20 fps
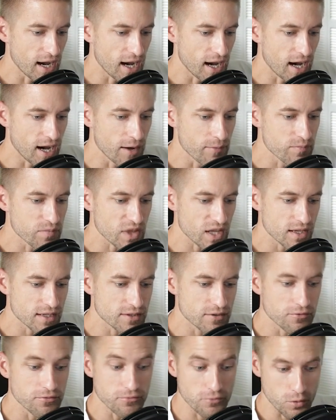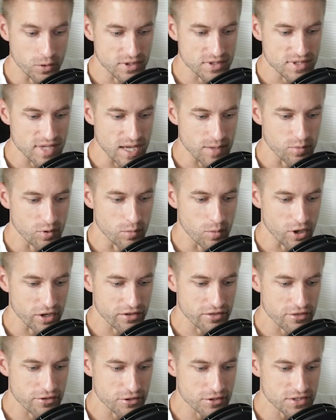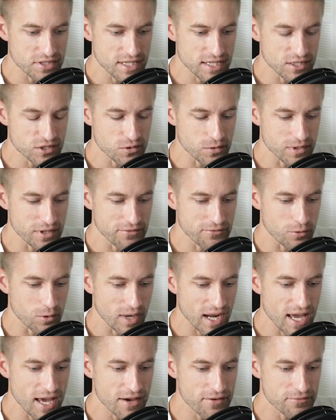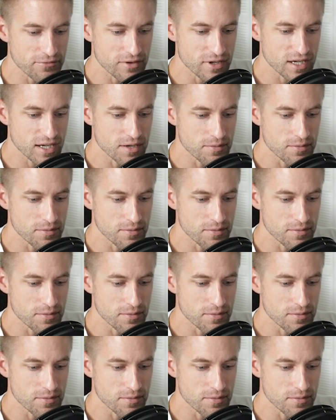Um, for example, Mark thirteen twenty-four F